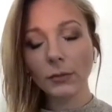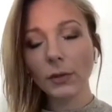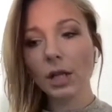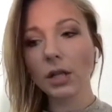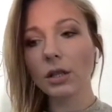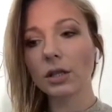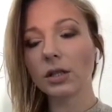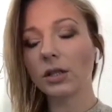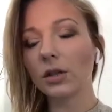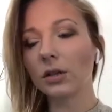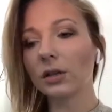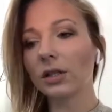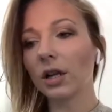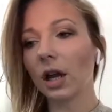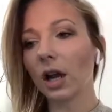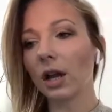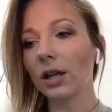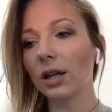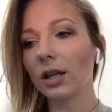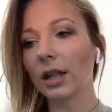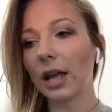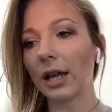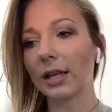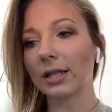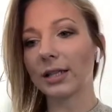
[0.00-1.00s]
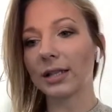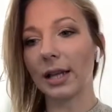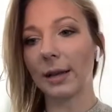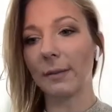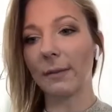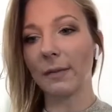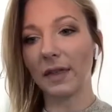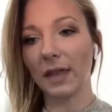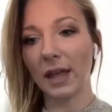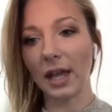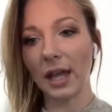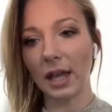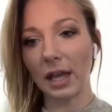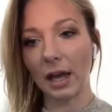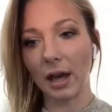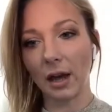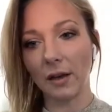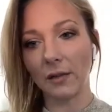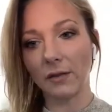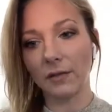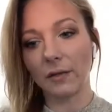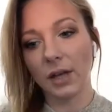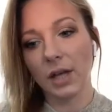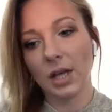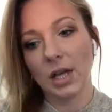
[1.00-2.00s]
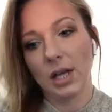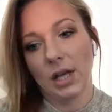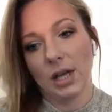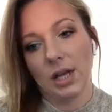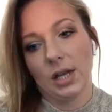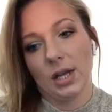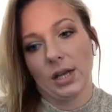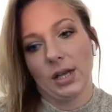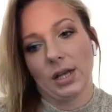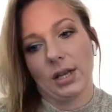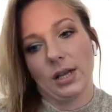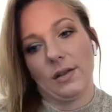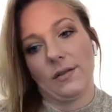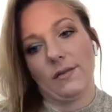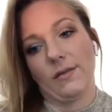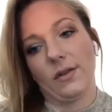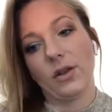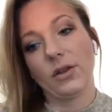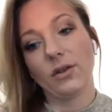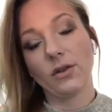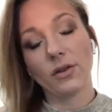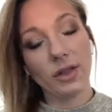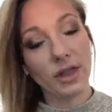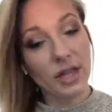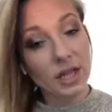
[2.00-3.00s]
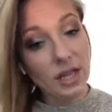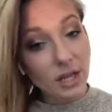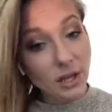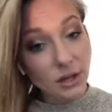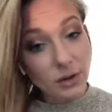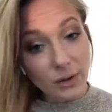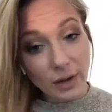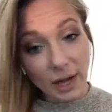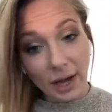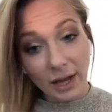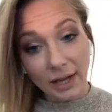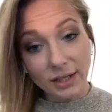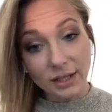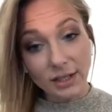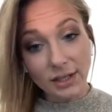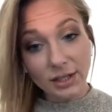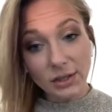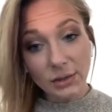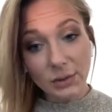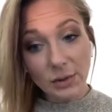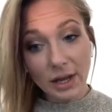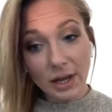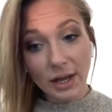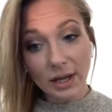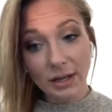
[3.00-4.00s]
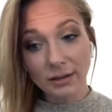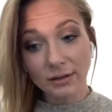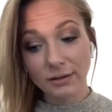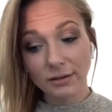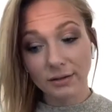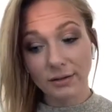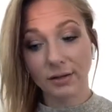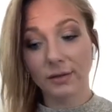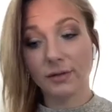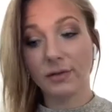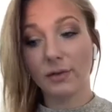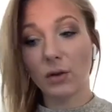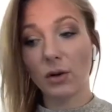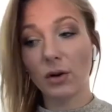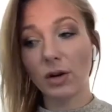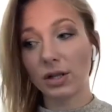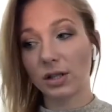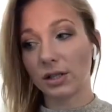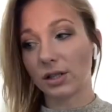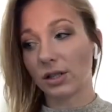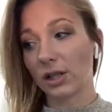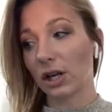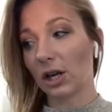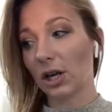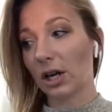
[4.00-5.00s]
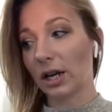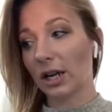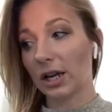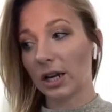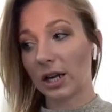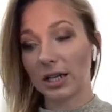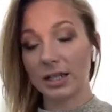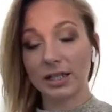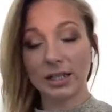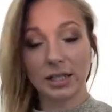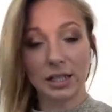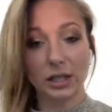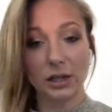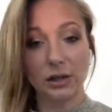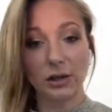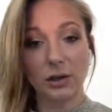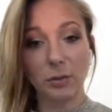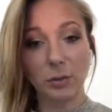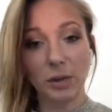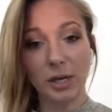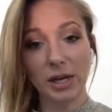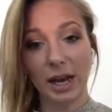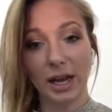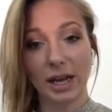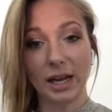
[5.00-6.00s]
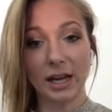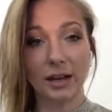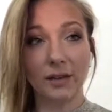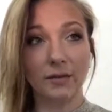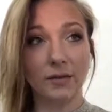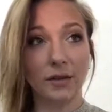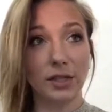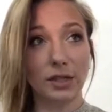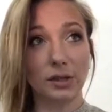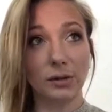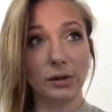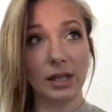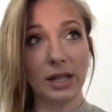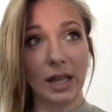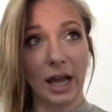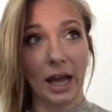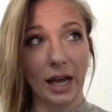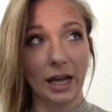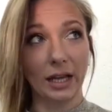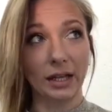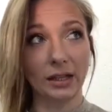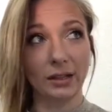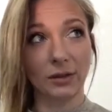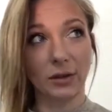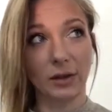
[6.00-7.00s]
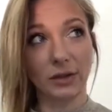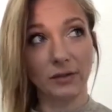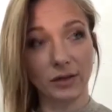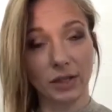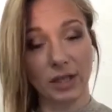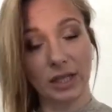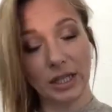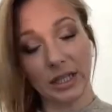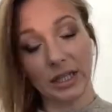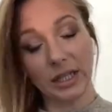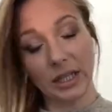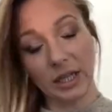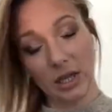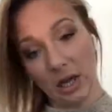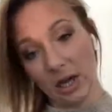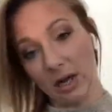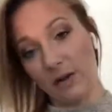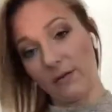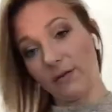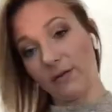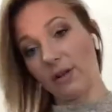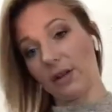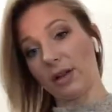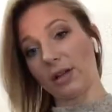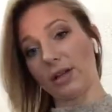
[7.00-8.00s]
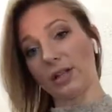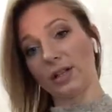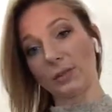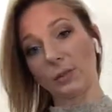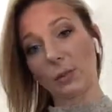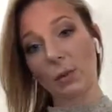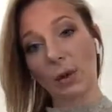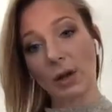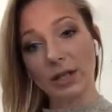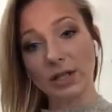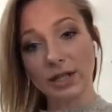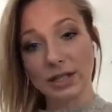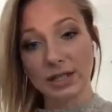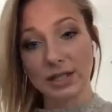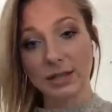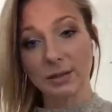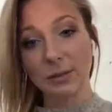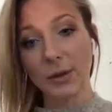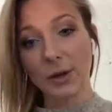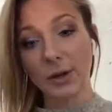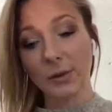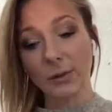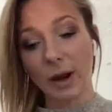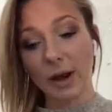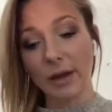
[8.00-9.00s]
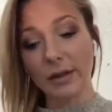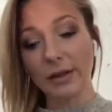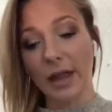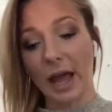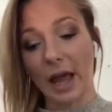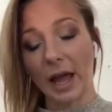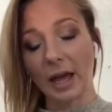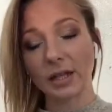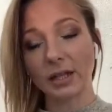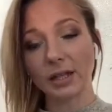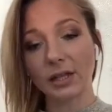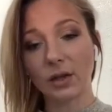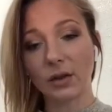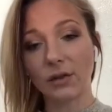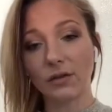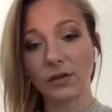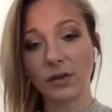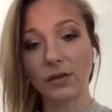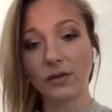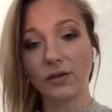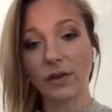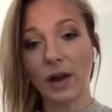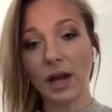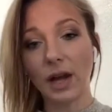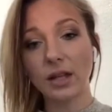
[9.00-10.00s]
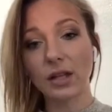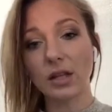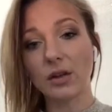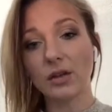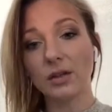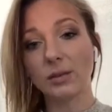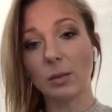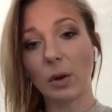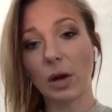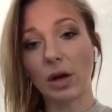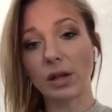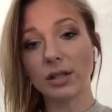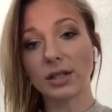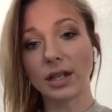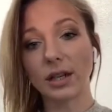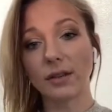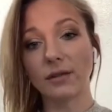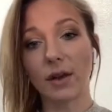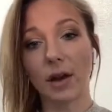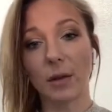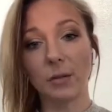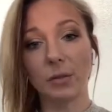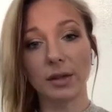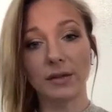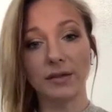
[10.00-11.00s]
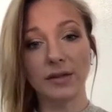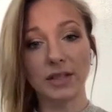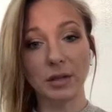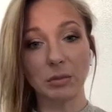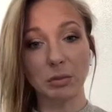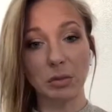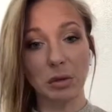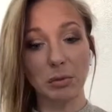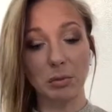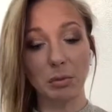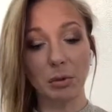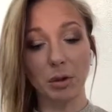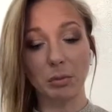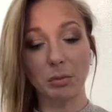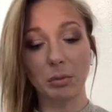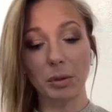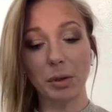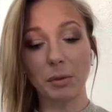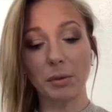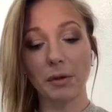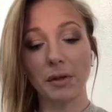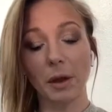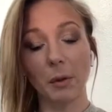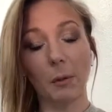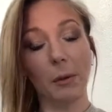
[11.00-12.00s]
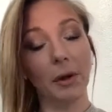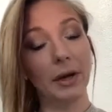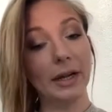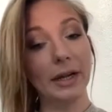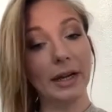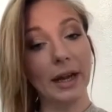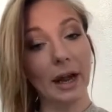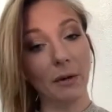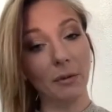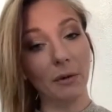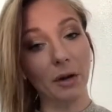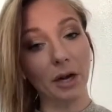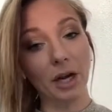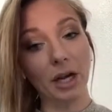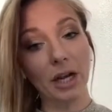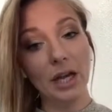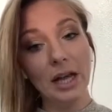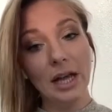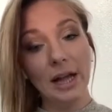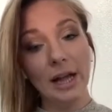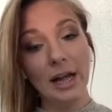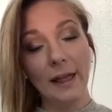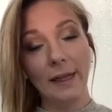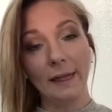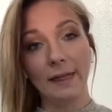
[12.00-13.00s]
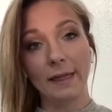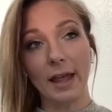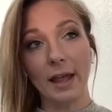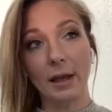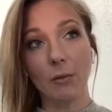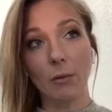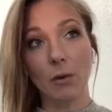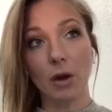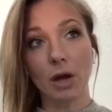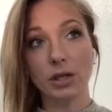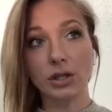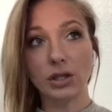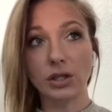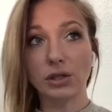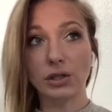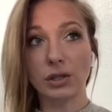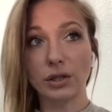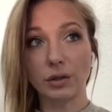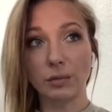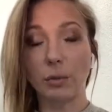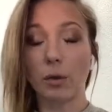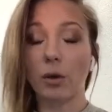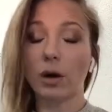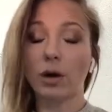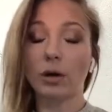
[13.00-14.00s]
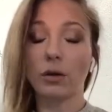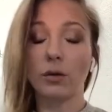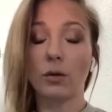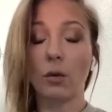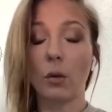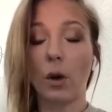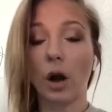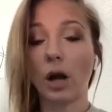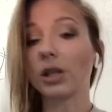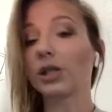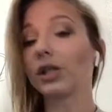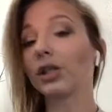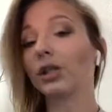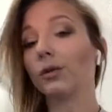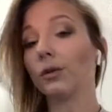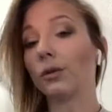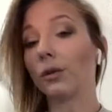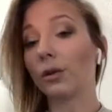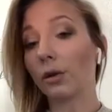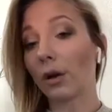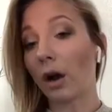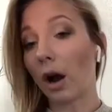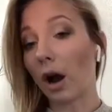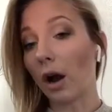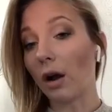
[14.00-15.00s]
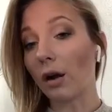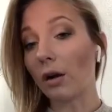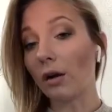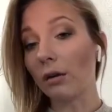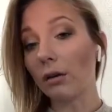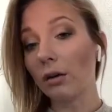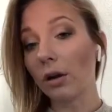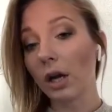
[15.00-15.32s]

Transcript: So it's kind of that same thing of, If you don't think you can do it, of course, you're going to continue to be negative in doing that. And quite frankly, none of us wants to be around that. So if you find those positive, uplifting people and people that want to network, they want to support and watch you grow,